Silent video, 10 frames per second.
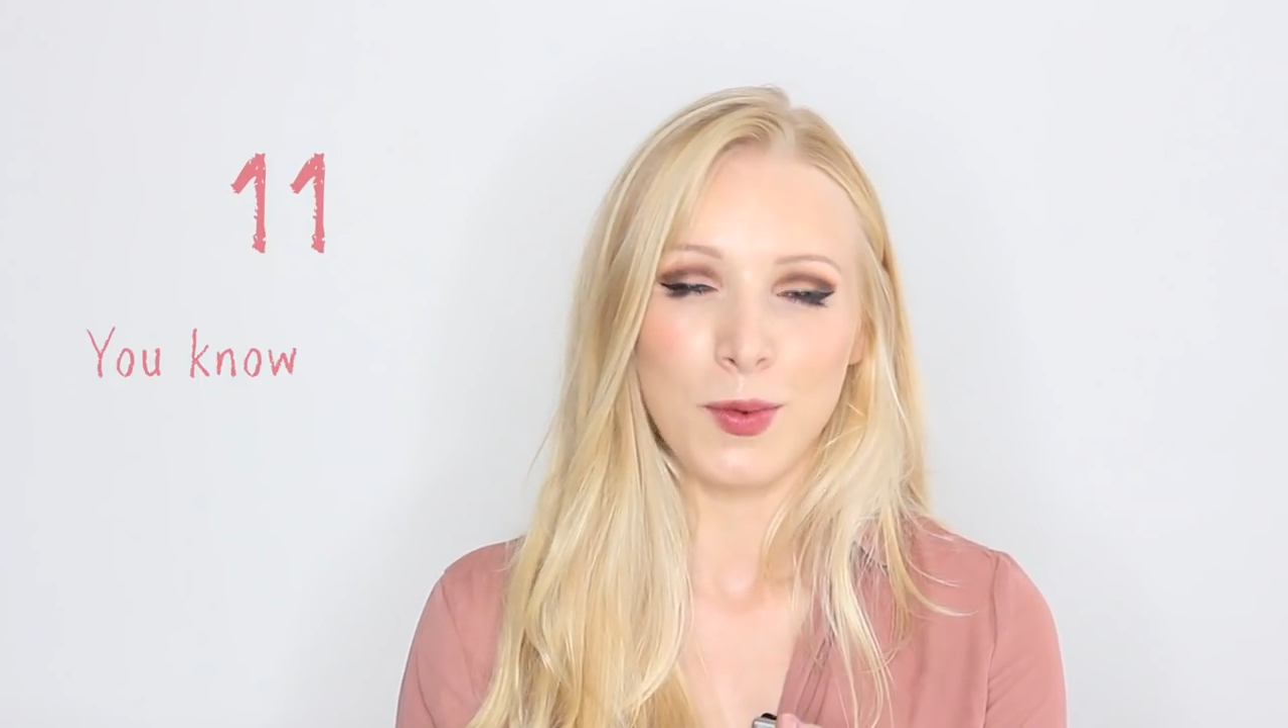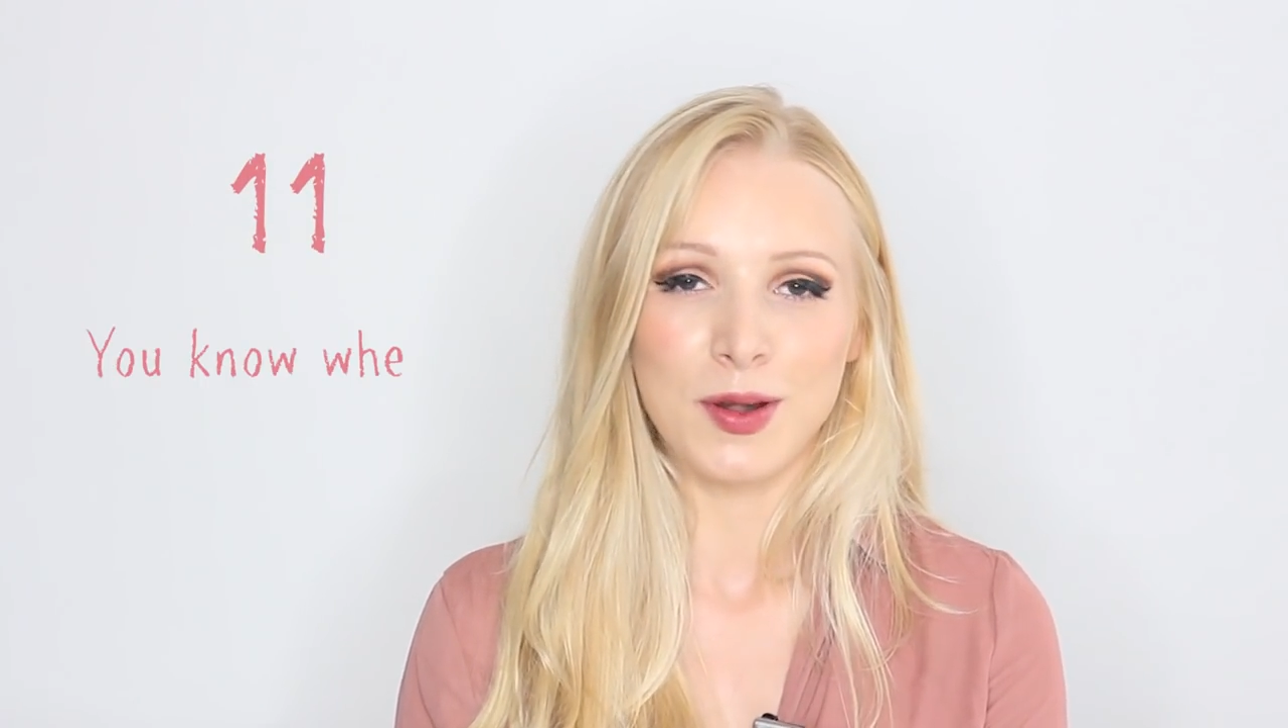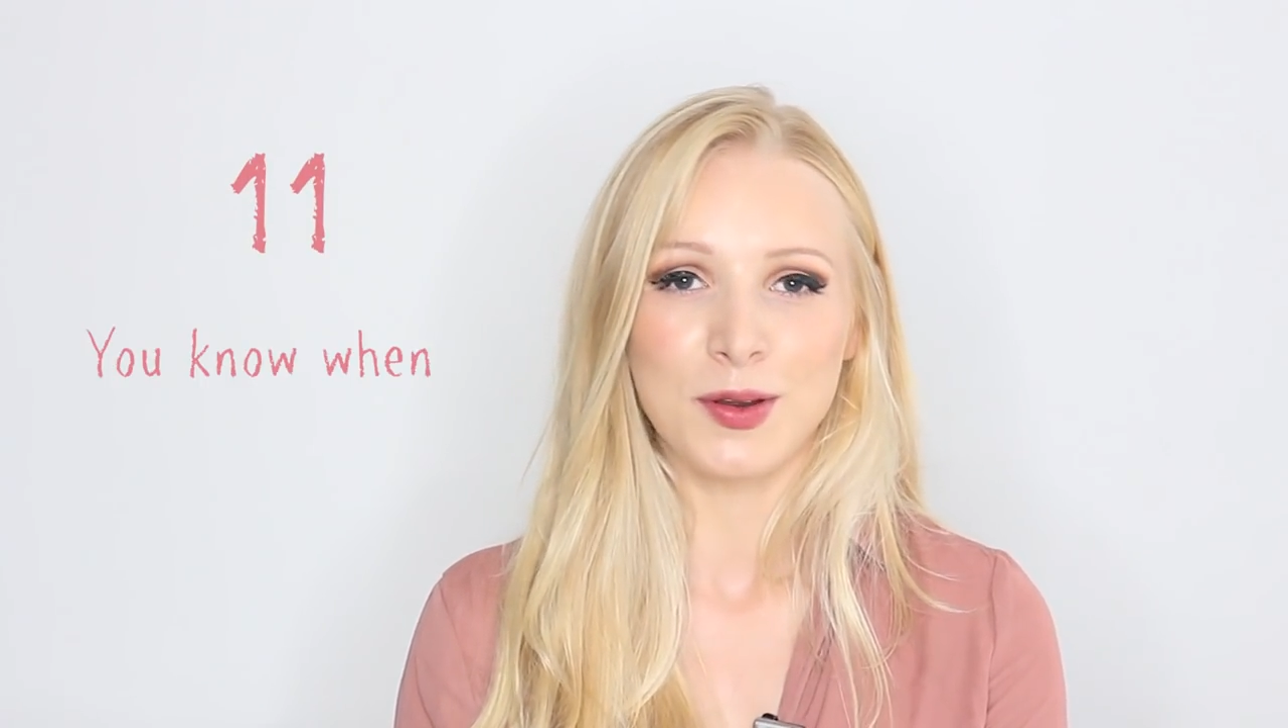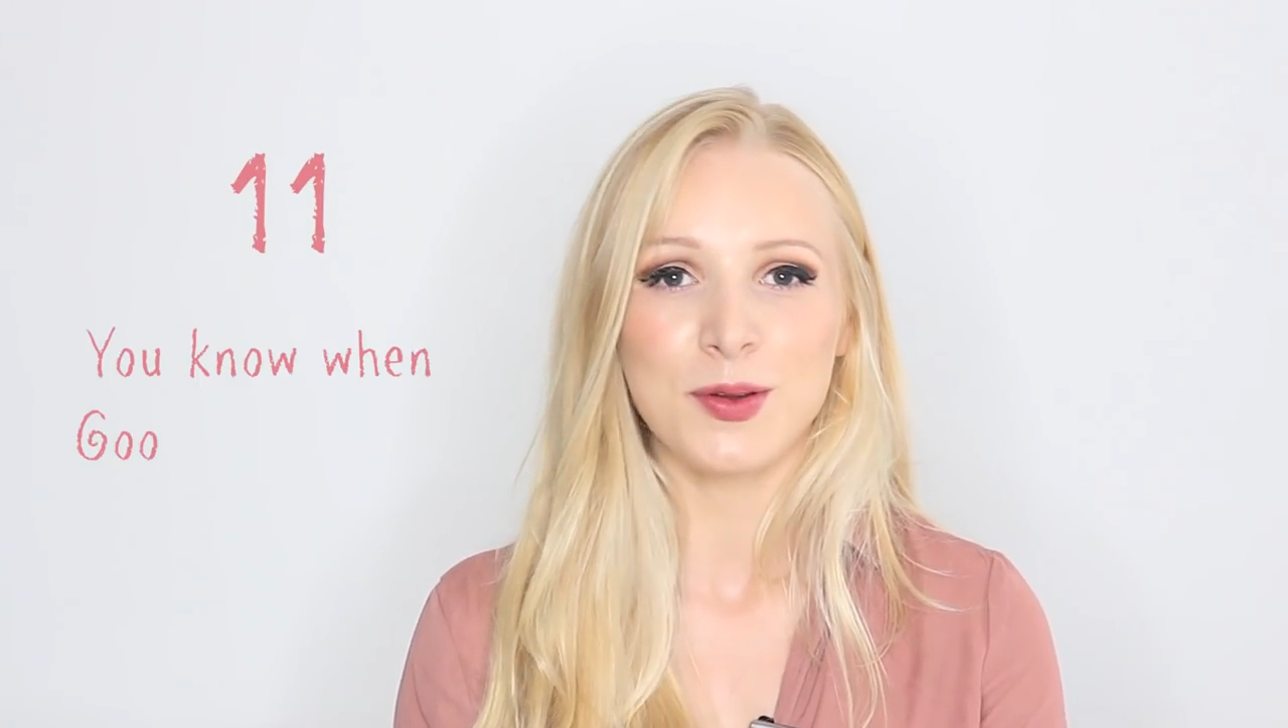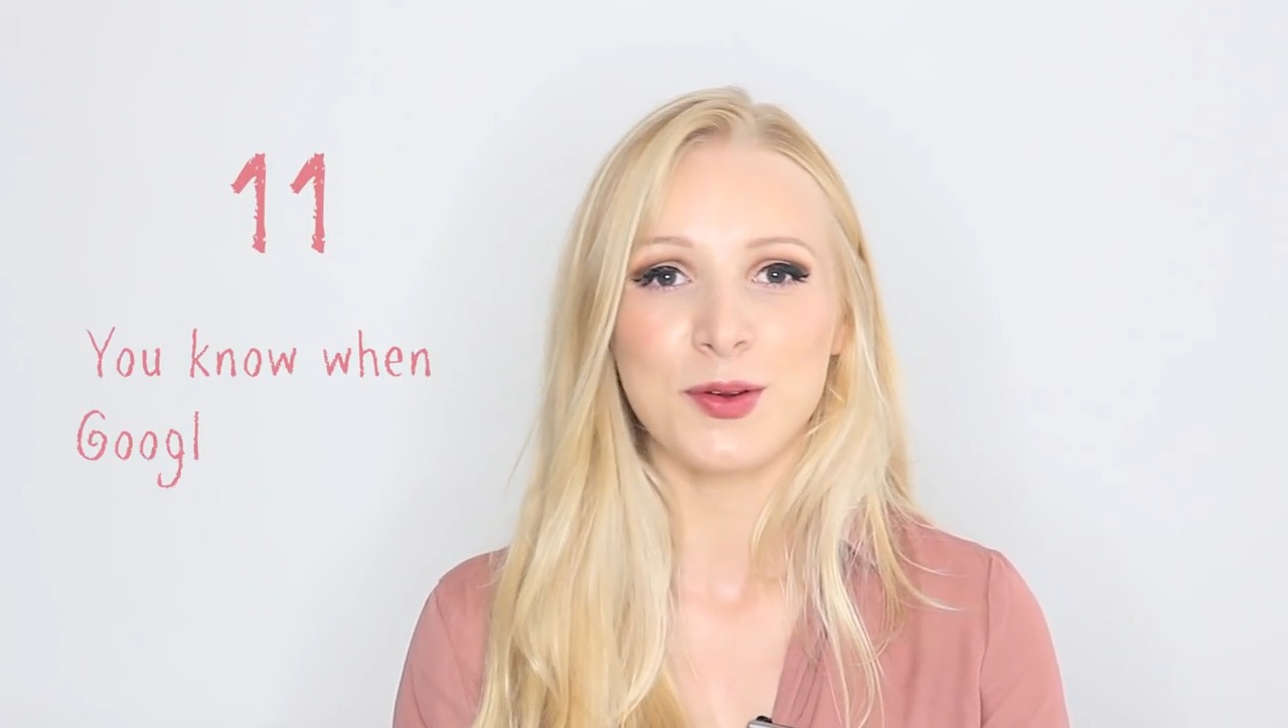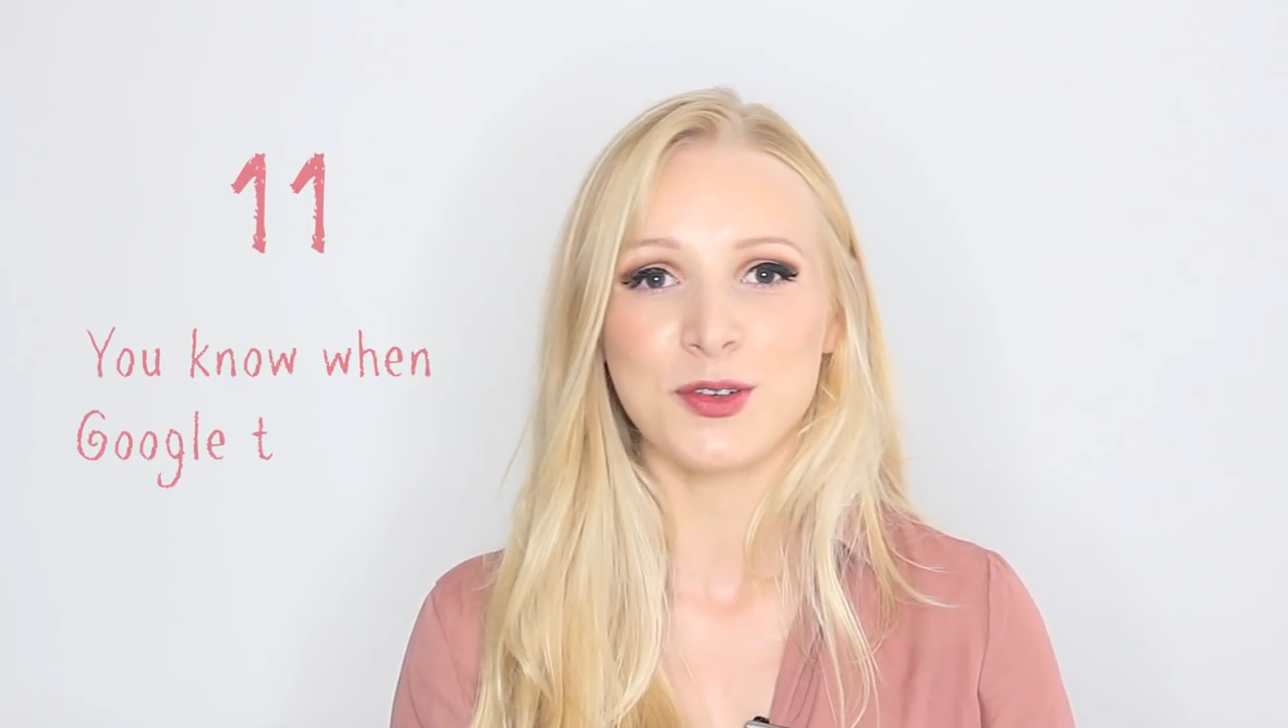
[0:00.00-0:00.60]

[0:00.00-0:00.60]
when Google